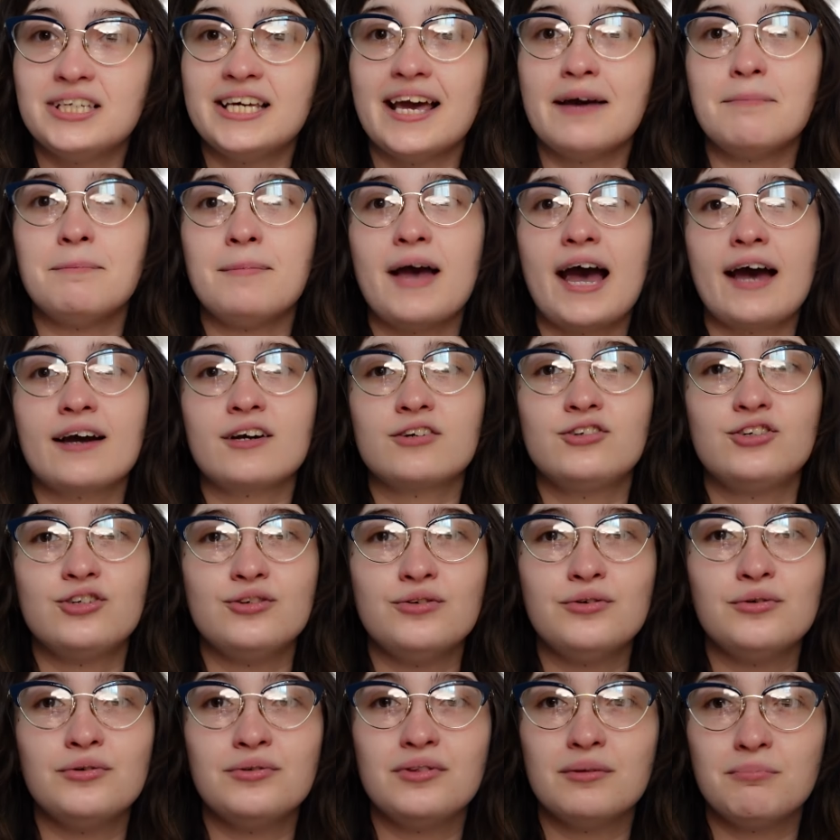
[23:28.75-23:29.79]
get back
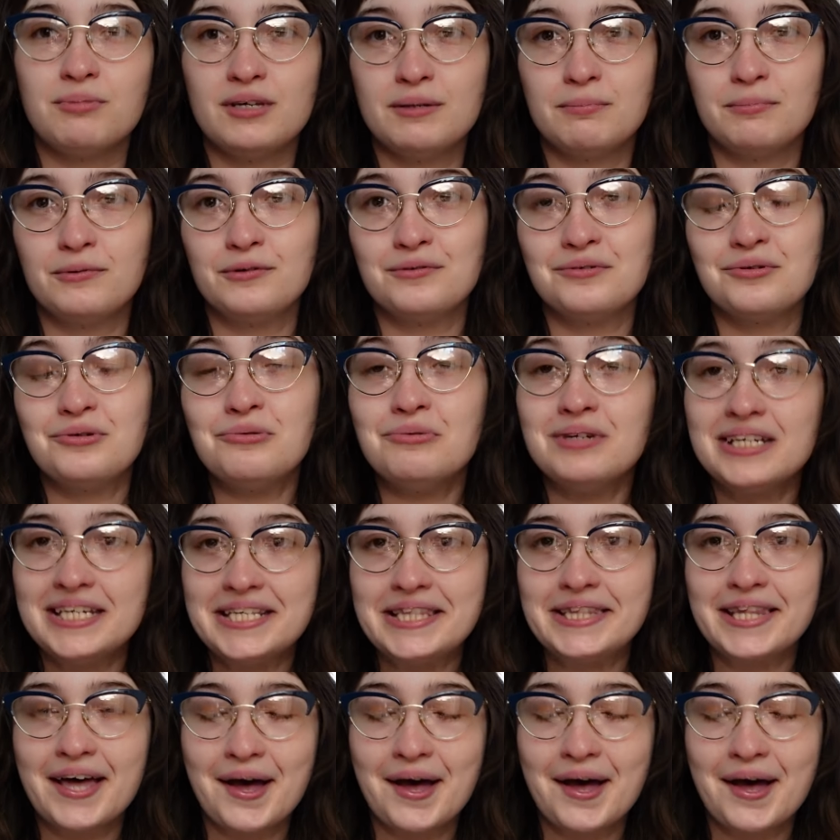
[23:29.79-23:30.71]
to the people who need